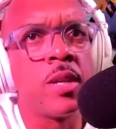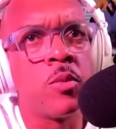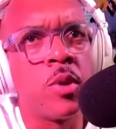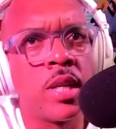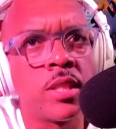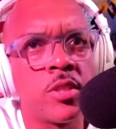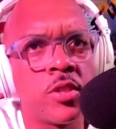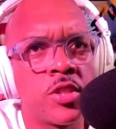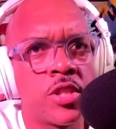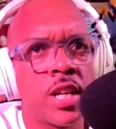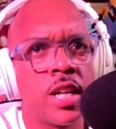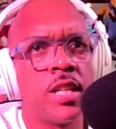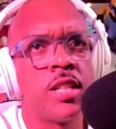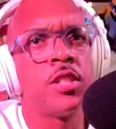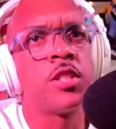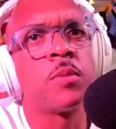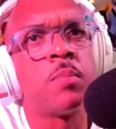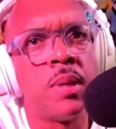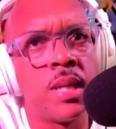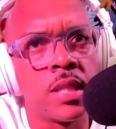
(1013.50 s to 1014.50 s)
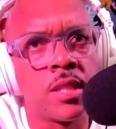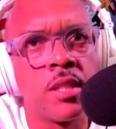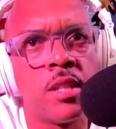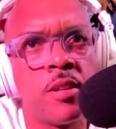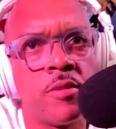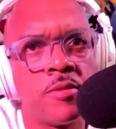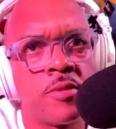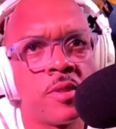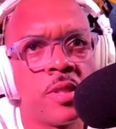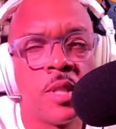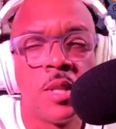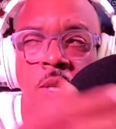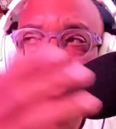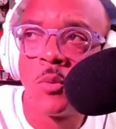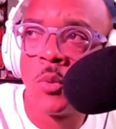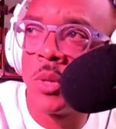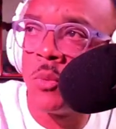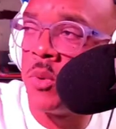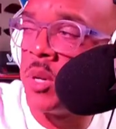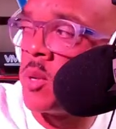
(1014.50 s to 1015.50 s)
Anybody want to challenge Mike
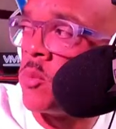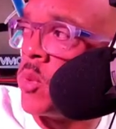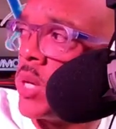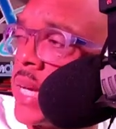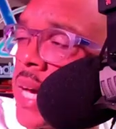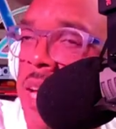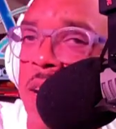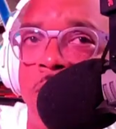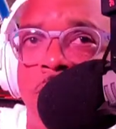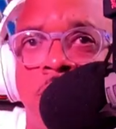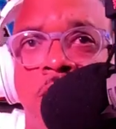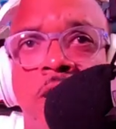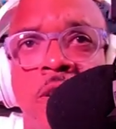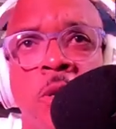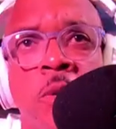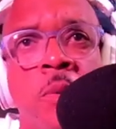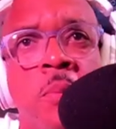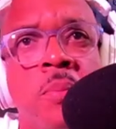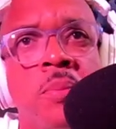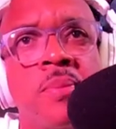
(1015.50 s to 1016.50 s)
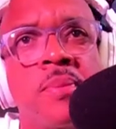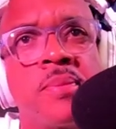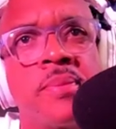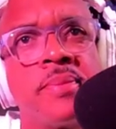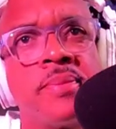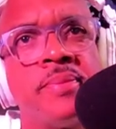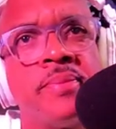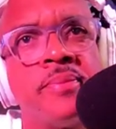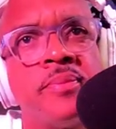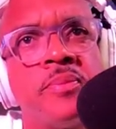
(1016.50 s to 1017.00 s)
Love? We got a venue.